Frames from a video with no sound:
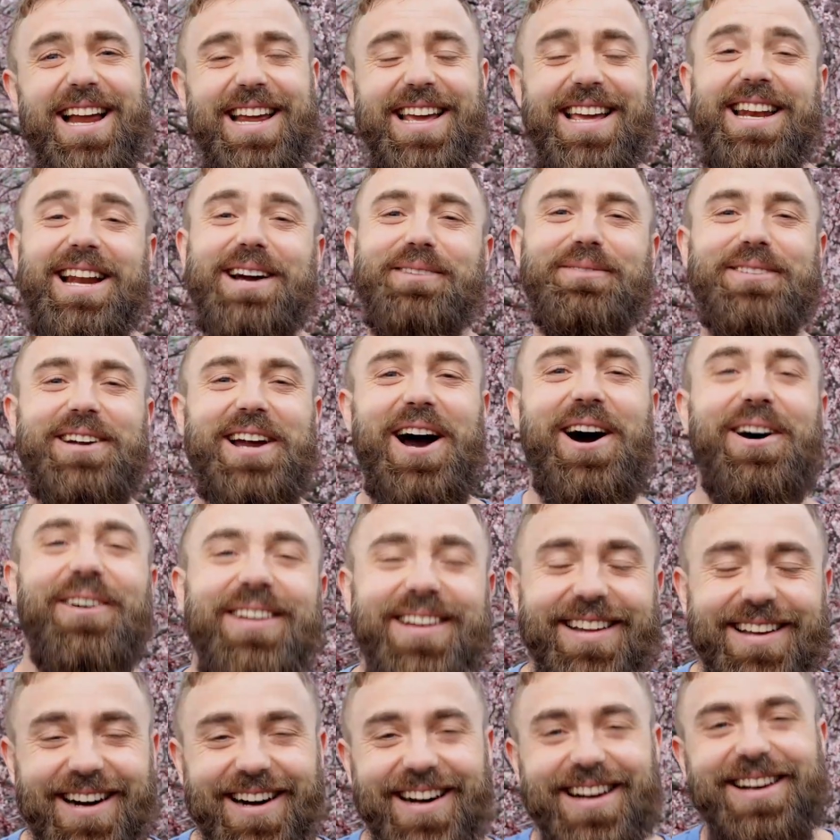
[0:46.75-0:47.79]
and I'm
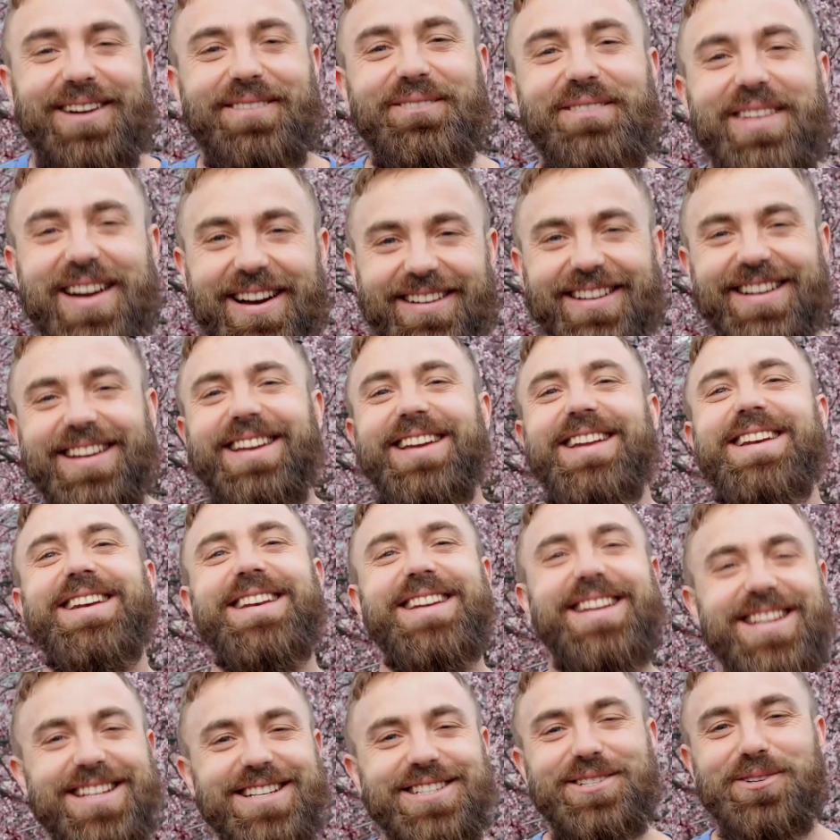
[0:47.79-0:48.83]
going on American
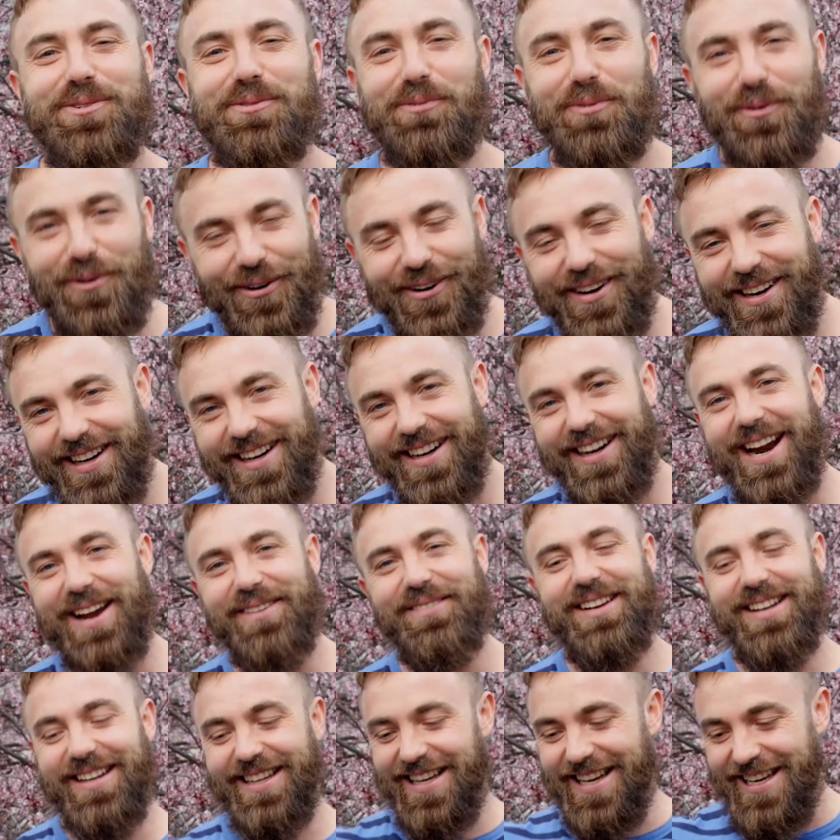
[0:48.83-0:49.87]
Ninja Warrior. I
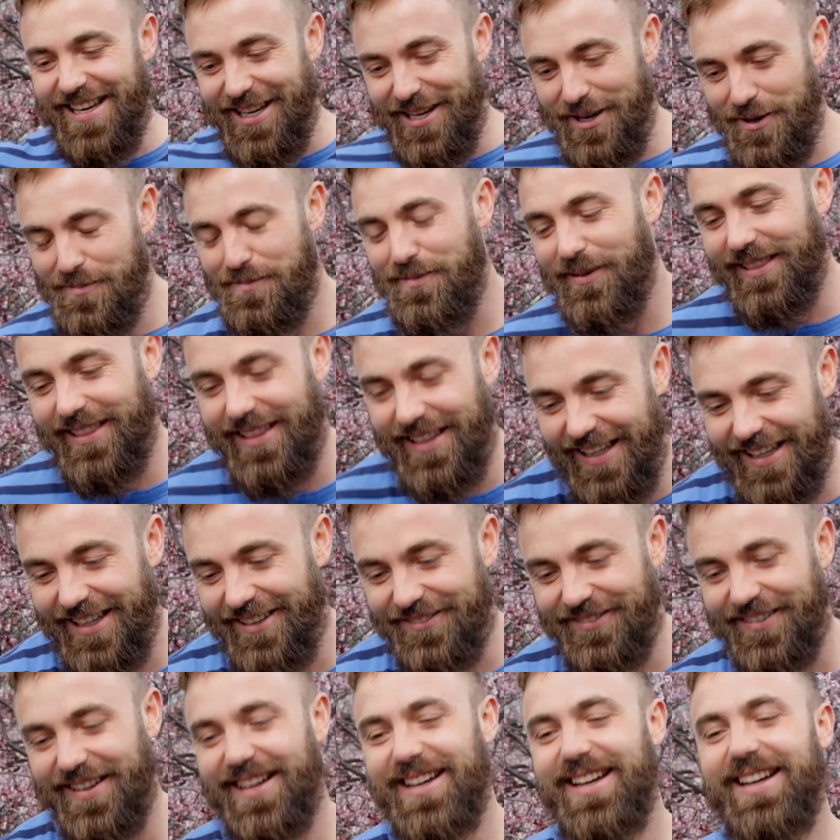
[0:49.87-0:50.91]
mean, can you
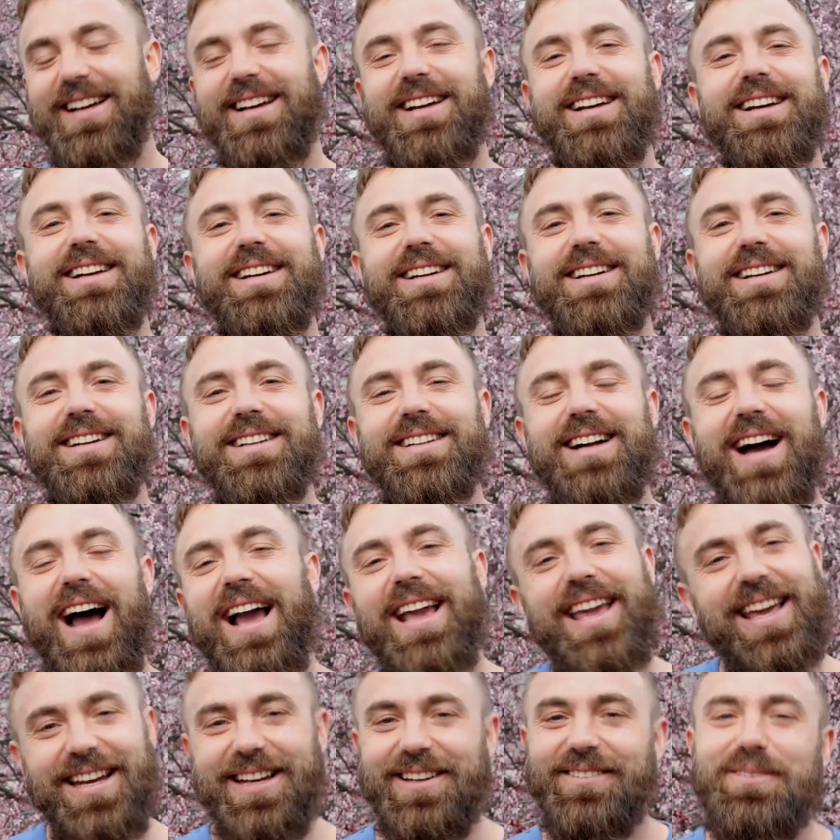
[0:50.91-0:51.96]
believe? I
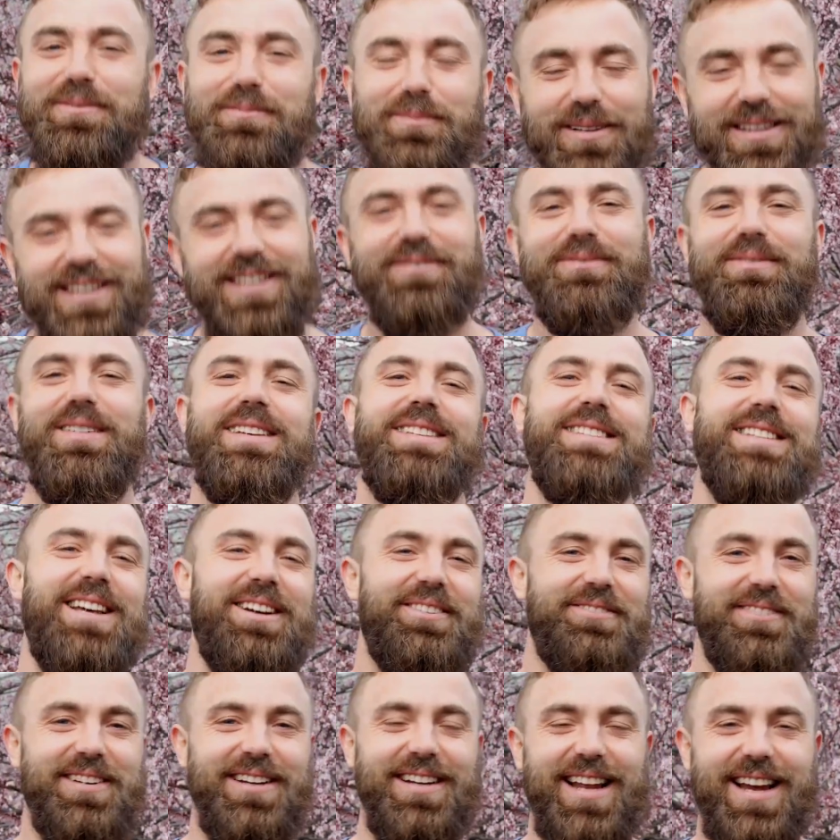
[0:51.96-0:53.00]
can't even believe
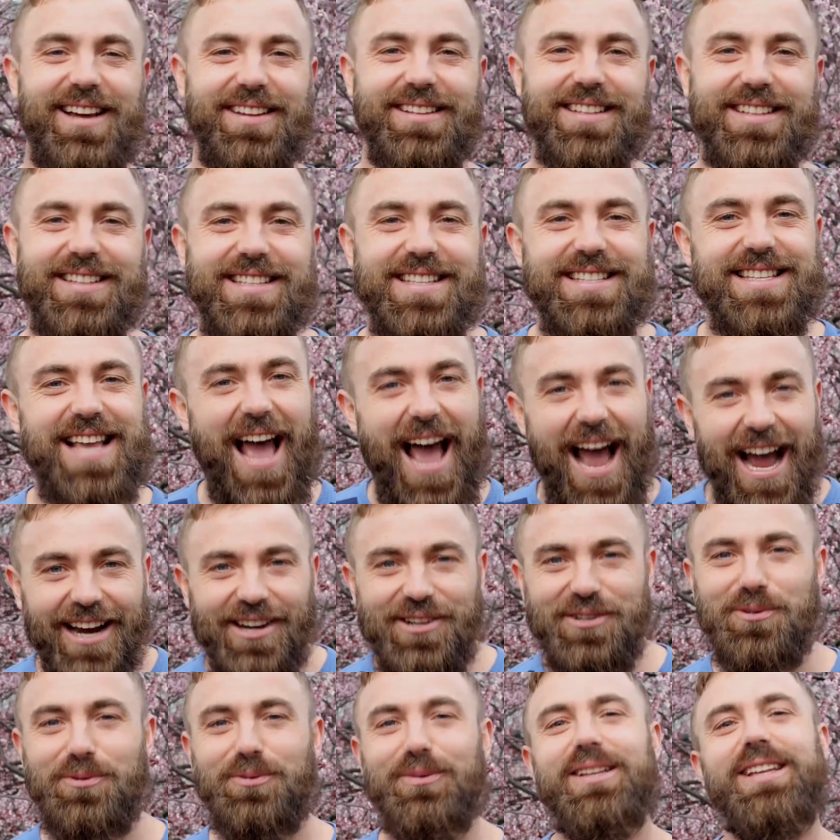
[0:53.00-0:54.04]
myself right now. This is
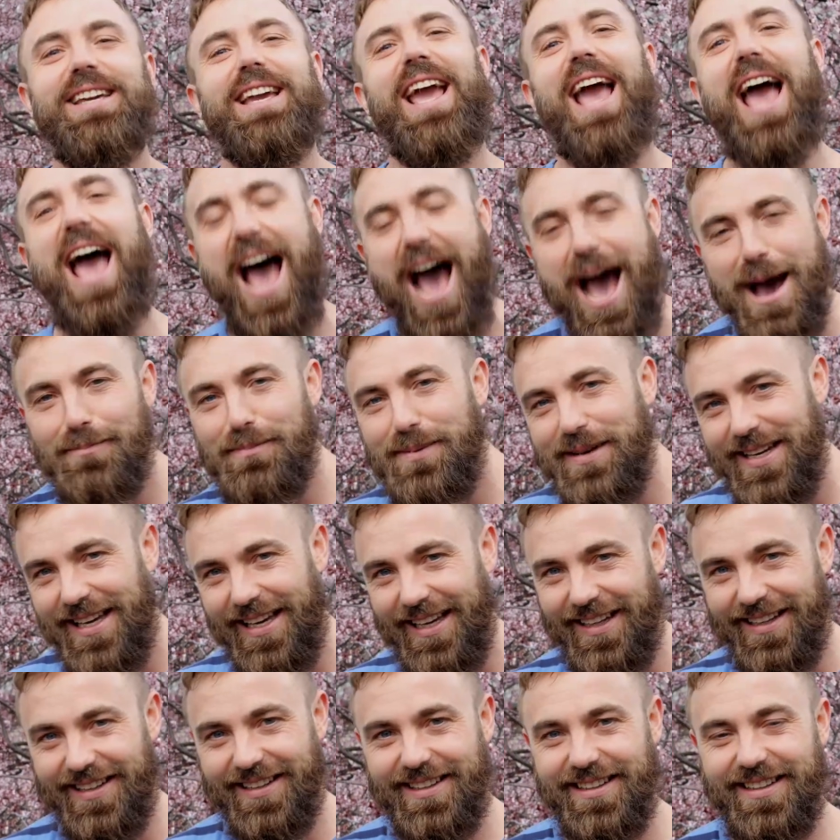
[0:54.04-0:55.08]
actually
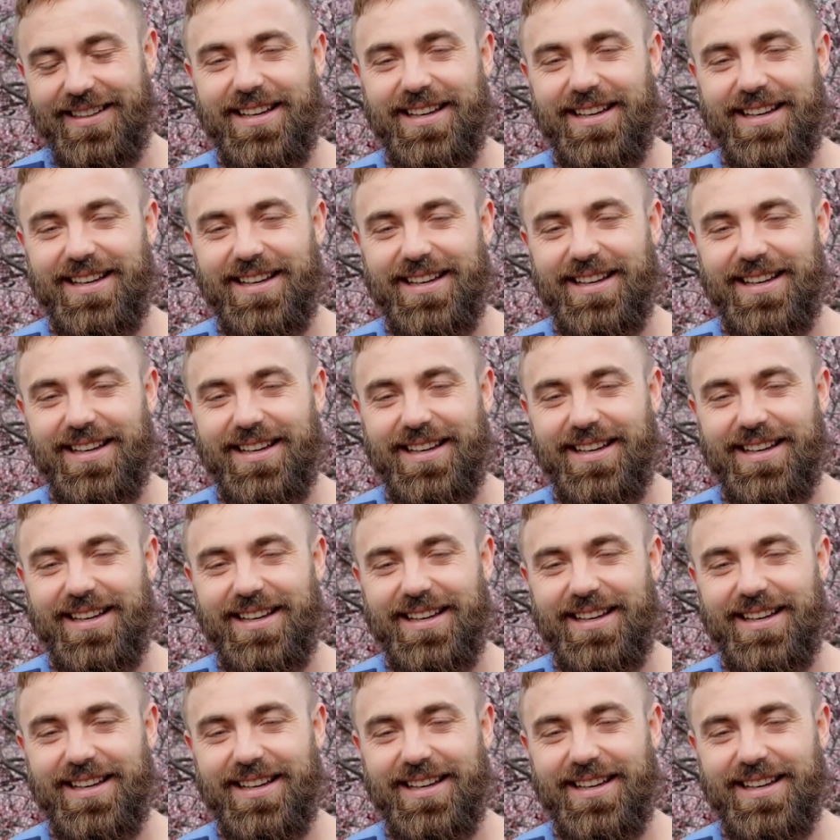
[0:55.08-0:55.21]
happening.